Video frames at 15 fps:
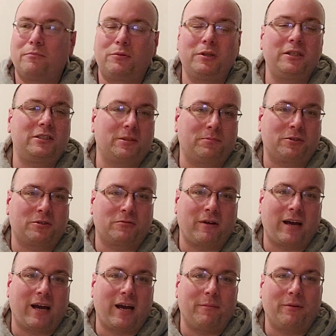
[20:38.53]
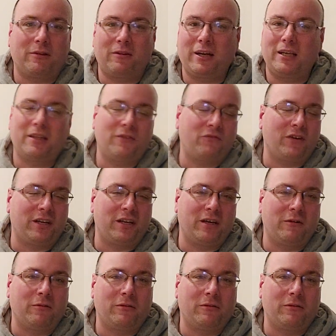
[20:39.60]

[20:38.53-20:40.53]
please subscribe, like the video,